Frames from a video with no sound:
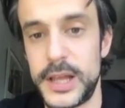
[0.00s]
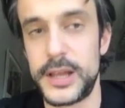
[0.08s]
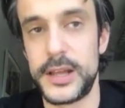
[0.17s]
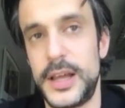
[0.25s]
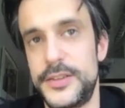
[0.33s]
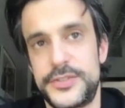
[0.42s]

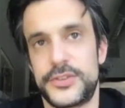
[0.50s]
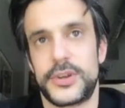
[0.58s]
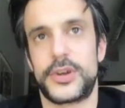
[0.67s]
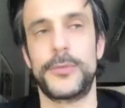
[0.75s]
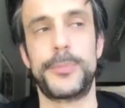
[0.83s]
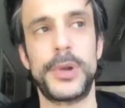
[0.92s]
it's
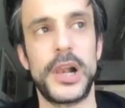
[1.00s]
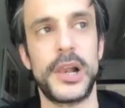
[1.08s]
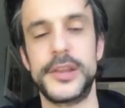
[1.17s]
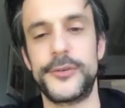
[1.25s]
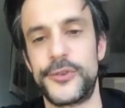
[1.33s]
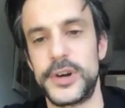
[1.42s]
completely
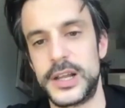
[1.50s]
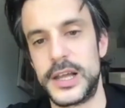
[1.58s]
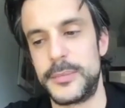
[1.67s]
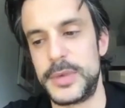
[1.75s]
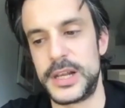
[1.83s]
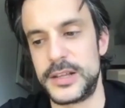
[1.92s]
different
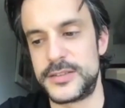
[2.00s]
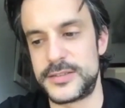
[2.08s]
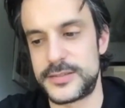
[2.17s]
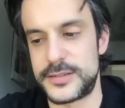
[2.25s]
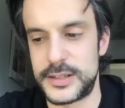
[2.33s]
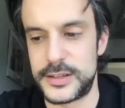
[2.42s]
i mean
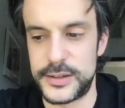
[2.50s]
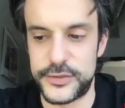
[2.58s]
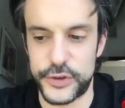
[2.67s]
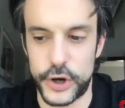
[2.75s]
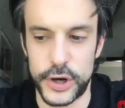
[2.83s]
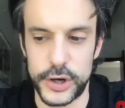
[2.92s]
it's
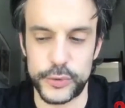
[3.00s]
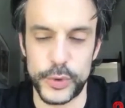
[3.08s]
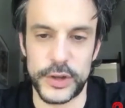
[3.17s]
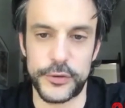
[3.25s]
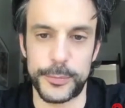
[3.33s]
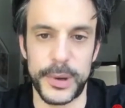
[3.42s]
it's hard to
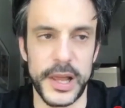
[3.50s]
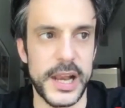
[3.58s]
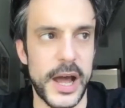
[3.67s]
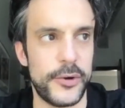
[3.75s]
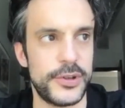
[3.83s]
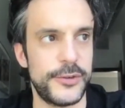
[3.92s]
explain
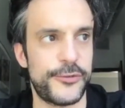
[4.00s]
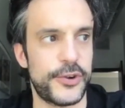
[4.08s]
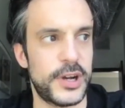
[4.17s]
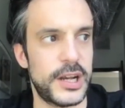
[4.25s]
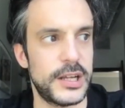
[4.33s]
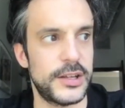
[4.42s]
how
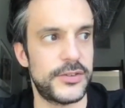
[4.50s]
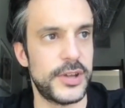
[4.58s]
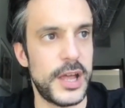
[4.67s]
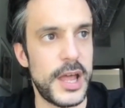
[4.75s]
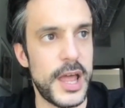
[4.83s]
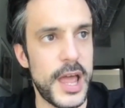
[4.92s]
different it is
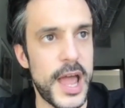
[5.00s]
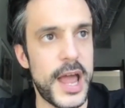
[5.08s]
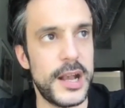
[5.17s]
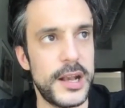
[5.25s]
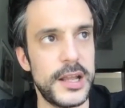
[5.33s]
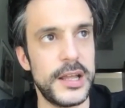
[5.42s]

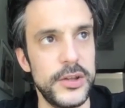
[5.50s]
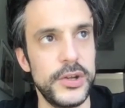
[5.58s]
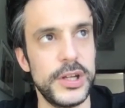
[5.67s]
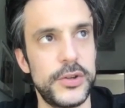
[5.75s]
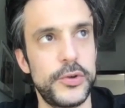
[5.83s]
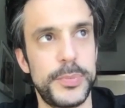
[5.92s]
and it, you
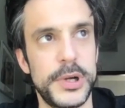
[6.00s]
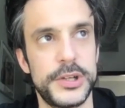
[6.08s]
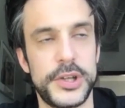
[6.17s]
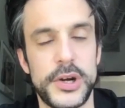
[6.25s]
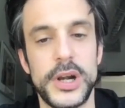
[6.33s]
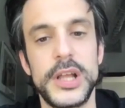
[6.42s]
need to build
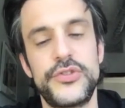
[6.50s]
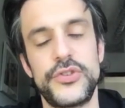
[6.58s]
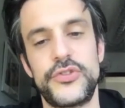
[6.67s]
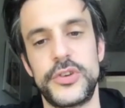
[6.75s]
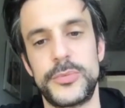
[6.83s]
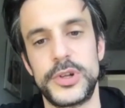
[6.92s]
a
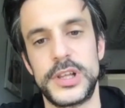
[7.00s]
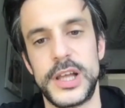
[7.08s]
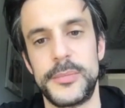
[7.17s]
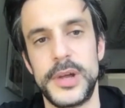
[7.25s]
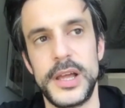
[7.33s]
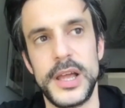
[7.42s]
relationship with
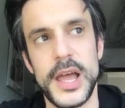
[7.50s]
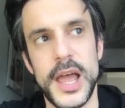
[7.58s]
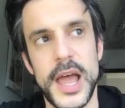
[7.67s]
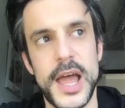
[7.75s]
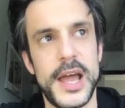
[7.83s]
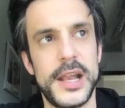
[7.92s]
them
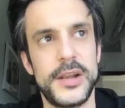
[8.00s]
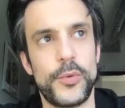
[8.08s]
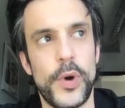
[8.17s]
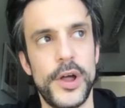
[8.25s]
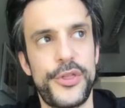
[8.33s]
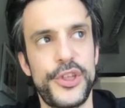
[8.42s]
and
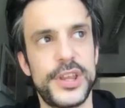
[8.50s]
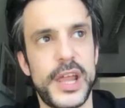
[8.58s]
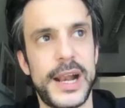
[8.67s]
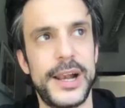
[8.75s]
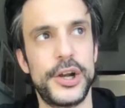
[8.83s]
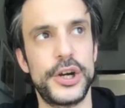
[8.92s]
one thing that
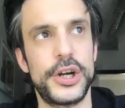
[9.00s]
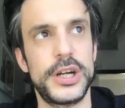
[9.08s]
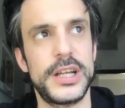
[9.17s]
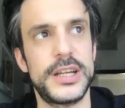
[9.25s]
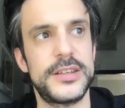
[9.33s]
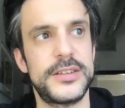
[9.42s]
i learned
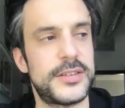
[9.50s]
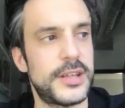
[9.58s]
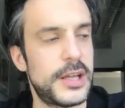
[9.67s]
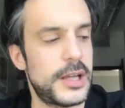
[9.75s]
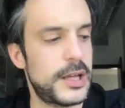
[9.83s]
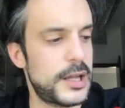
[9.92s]
is
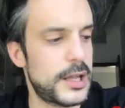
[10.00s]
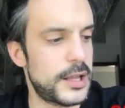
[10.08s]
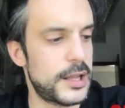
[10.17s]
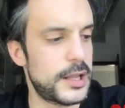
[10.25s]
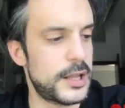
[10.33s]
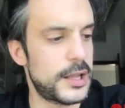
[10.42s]
the
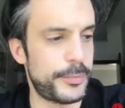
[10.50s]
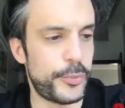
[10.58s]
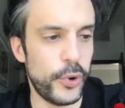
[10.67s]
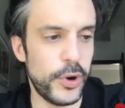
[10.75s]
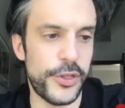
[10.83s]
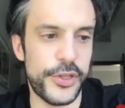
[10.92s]
most
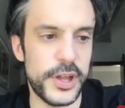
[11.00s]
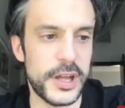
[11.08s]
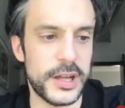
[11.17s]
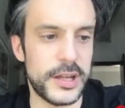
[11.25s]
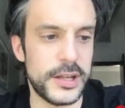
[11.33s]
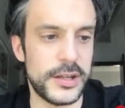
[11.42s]
important
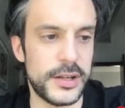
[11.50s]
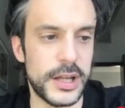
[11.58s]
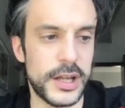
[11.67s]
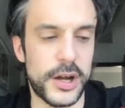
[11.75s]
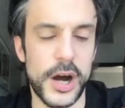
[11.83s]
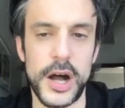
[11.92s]
thing in,
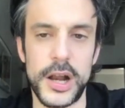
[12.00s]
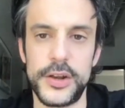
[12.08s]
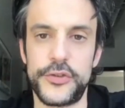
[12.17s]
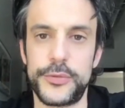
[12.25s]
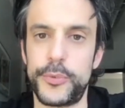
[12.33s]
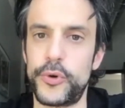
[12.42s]
in college
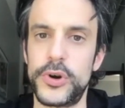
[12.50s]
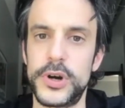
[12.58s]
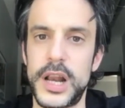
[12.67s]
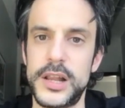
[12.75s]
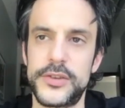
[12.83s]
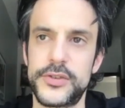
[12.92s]
sport
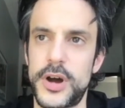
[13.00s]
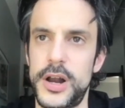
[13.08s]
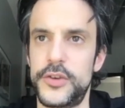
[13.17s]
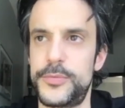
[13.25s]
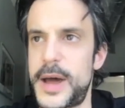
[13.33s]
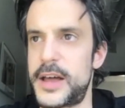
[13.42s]
and it's
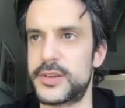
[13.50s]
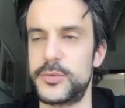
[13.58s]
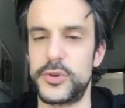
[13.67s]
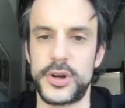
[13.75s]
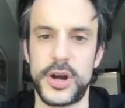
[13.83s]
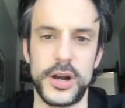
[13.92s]
college
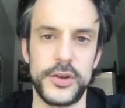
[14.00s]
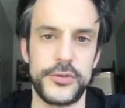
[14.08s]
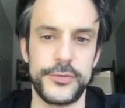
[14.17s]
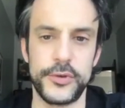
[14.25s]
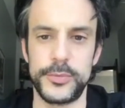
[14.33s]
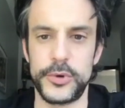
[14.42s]
basketball college
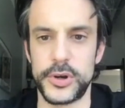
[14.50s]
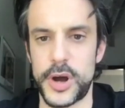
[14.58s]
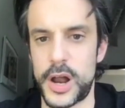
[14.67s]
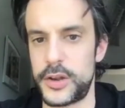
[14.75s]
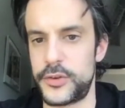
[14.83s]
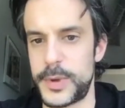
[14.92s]
football
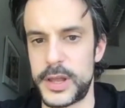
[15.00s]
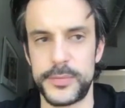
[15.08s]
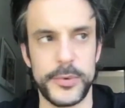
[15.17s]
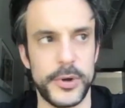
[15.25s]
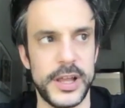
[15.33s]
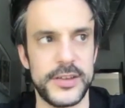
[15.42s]
college
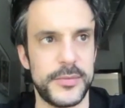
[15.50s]
baseball doesn't